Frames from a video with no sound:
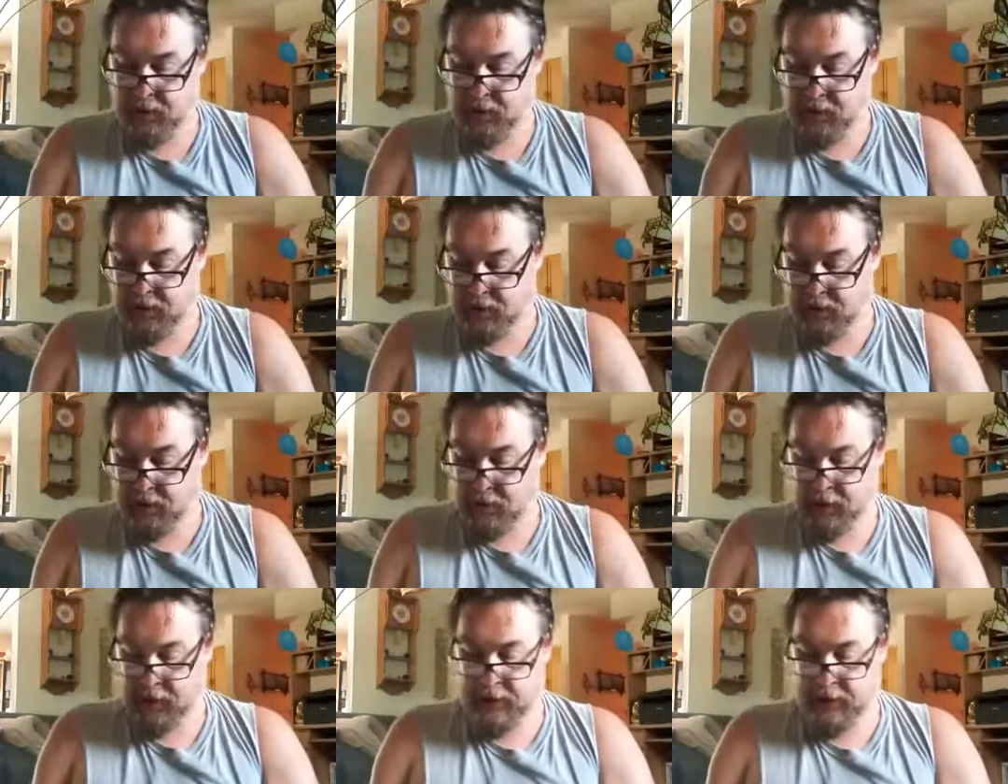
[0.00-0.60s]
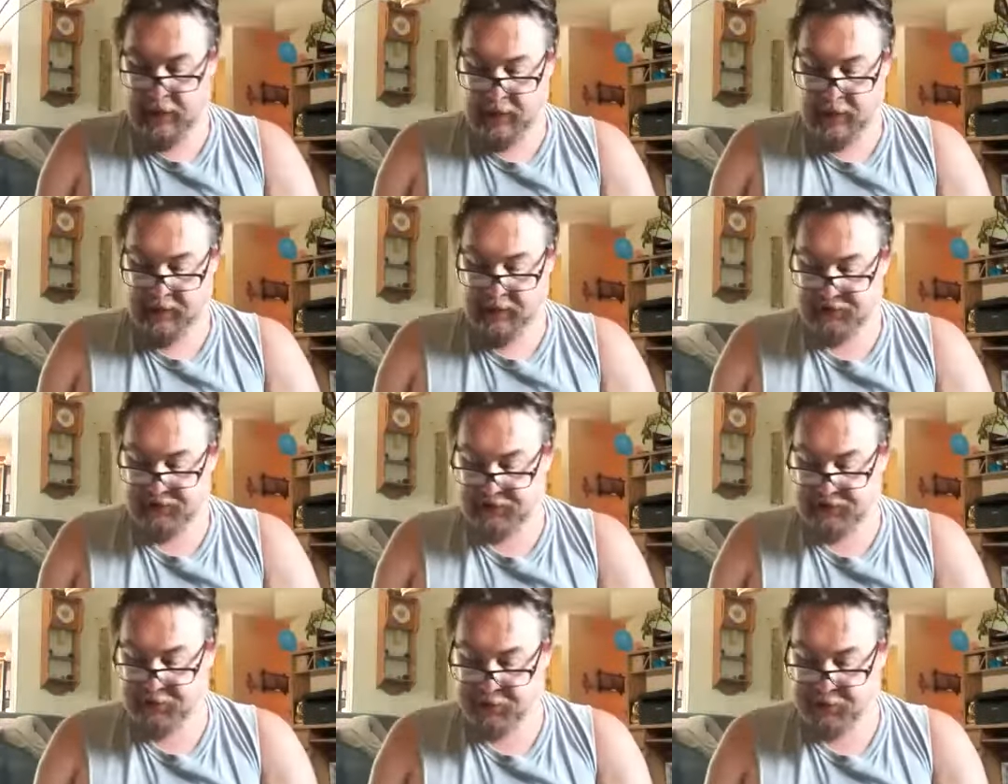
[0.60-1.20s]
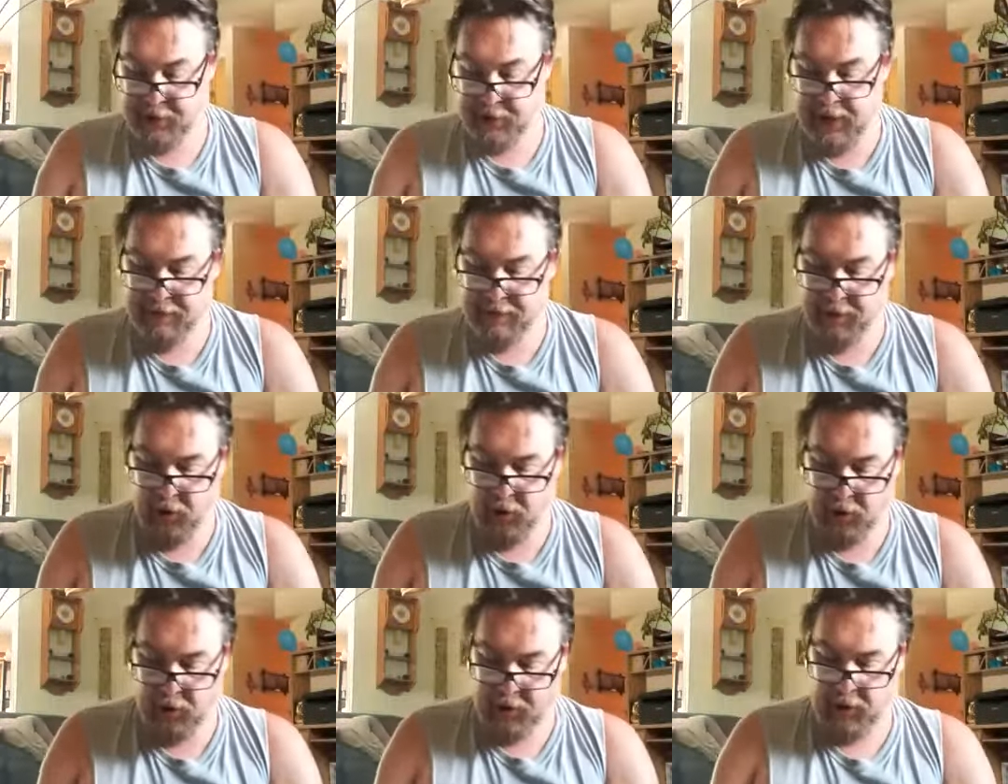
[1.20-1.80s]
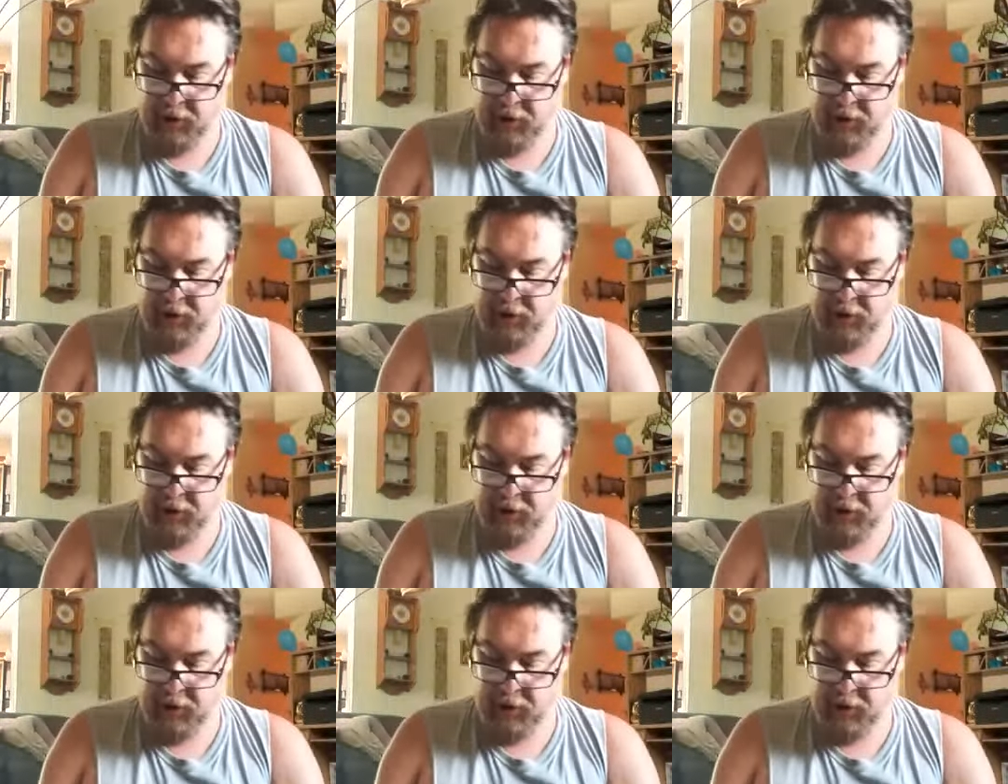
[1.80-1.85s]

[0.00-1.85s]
Instant dry milk.